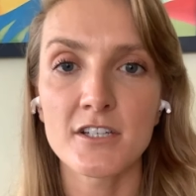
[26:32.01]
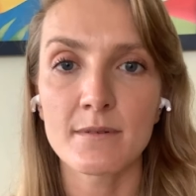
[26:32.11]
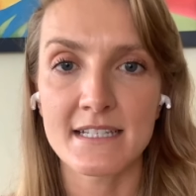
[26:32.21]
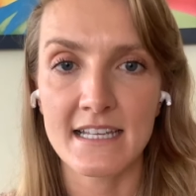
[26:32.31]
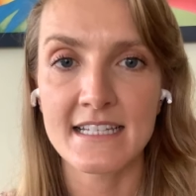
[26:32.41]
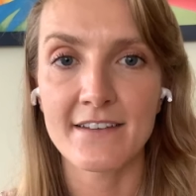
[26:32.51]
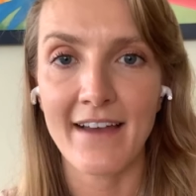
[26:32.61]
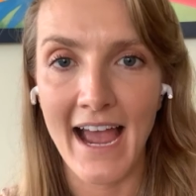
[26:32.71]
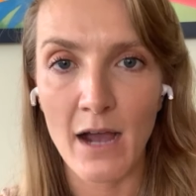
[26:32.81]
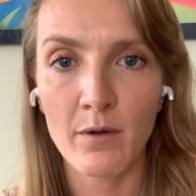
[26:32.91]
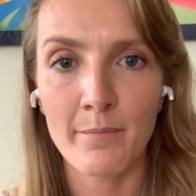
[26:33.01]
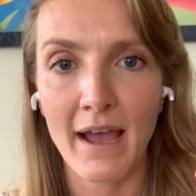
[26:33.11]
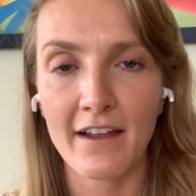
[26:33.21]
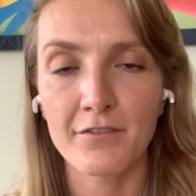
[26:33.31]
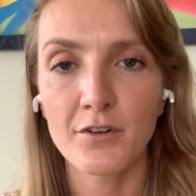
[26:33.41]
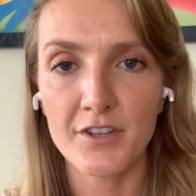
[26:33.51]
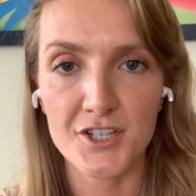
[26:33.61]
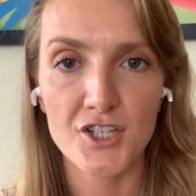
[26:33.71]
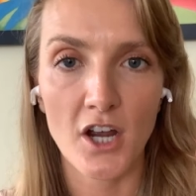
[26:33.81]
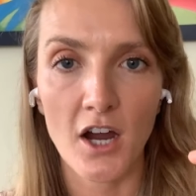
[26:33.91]
you a sense of how impactful the
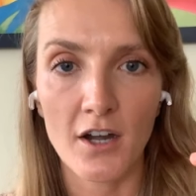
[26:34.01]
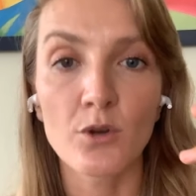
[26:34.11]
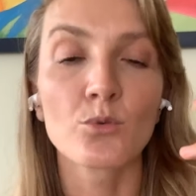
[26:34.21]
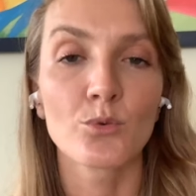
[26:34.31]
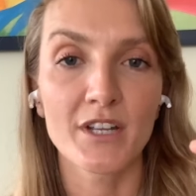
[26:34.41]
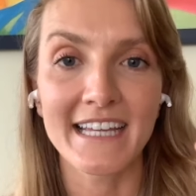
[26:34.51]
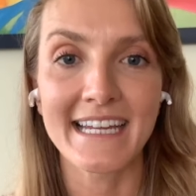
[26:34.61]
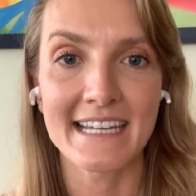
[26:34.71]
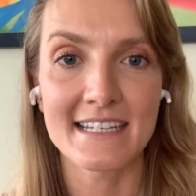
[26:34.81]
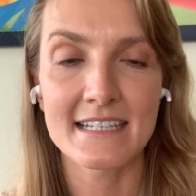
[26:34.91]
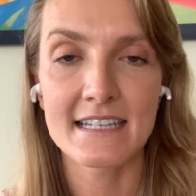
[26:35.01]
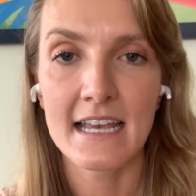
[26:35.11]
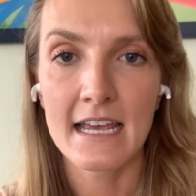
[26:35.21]
scar really is.